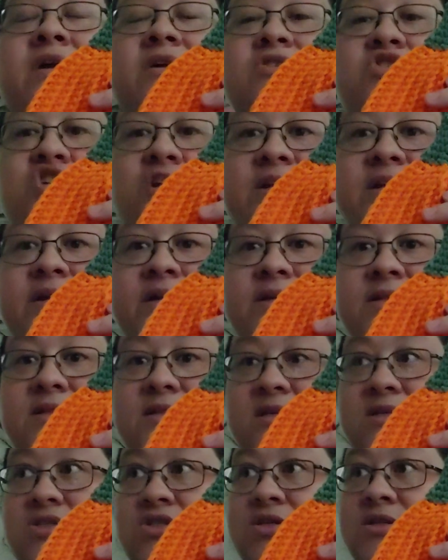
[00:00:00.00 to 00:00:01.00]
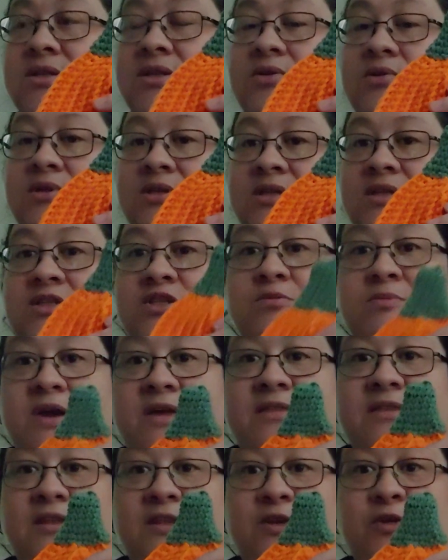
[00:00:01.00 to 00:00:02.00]
Jeanette Stitches uses to
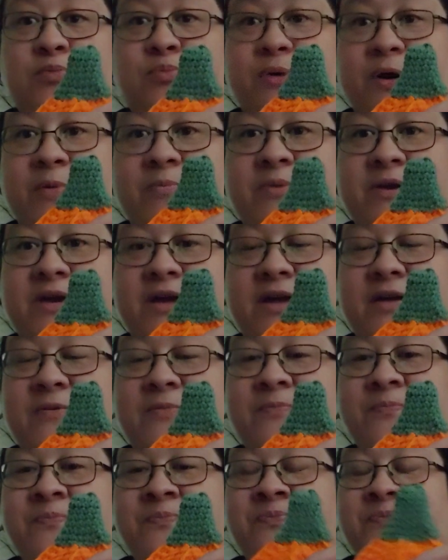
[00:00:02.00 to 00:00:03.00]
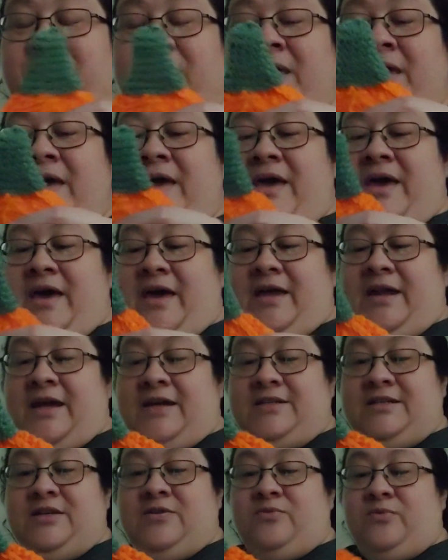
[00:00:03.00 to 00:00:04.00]
make the little pumpkin. And I
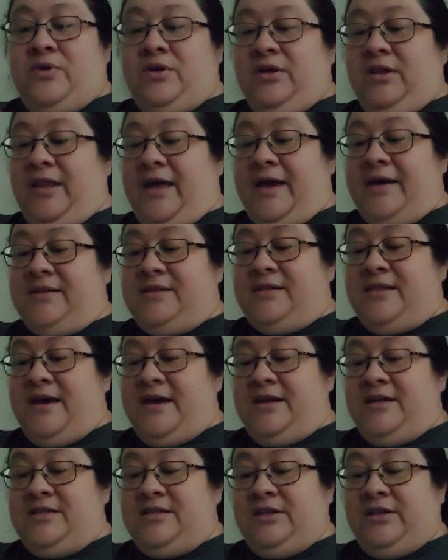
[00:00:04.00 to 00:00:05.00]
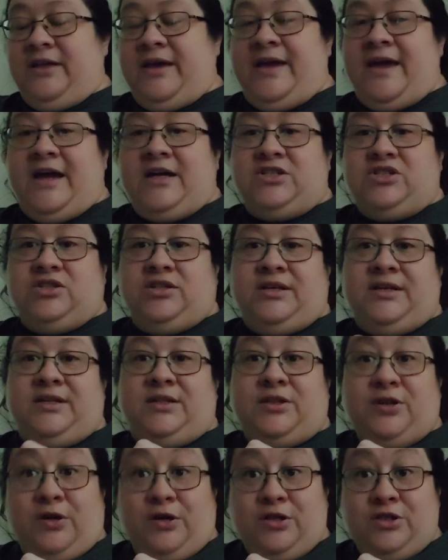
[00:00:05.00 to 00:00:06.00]
didn't realize that until I actually
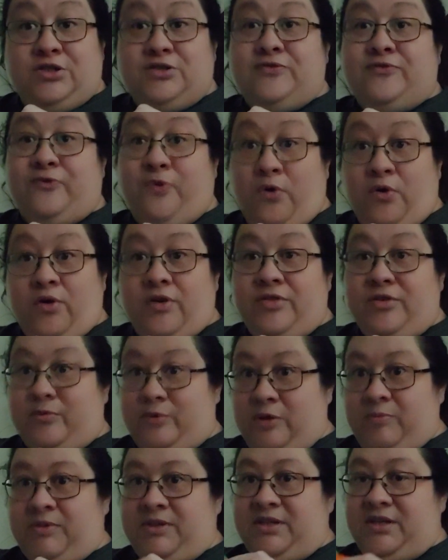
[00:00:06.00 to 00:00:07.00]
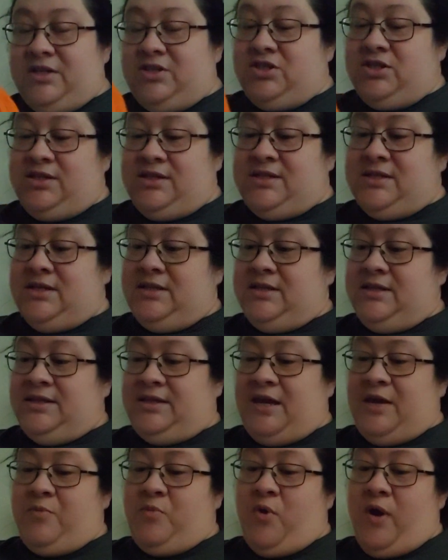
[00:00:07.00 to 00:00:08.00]
searched for the rib stitch. It's done the
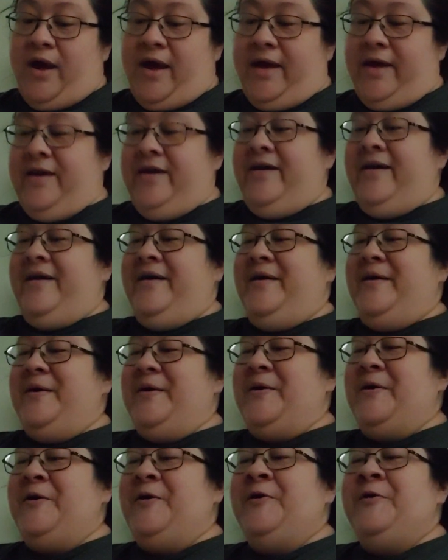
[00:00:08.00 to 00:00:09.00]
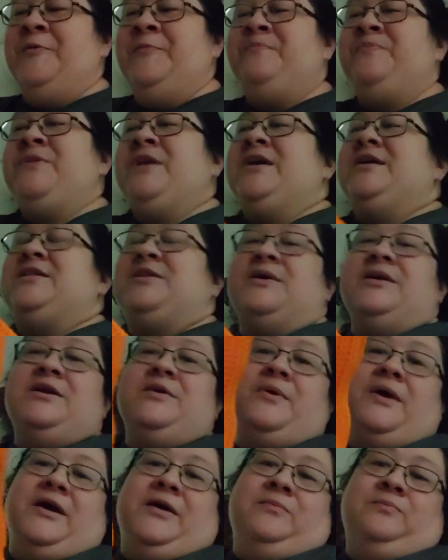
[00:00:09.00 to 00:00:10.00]
same way. So
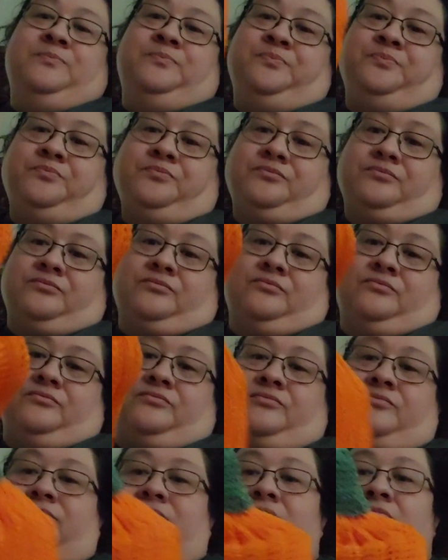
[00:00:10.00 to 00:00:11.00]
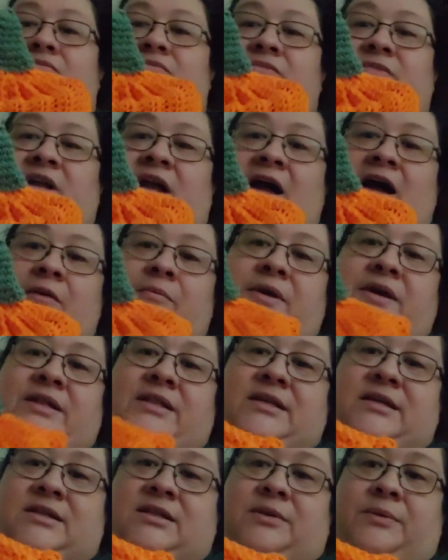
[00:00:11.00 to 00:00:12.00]
anyway, I made
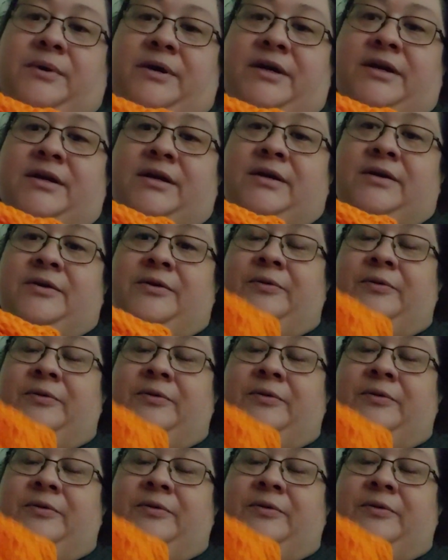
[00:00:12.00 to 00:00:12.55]
this one.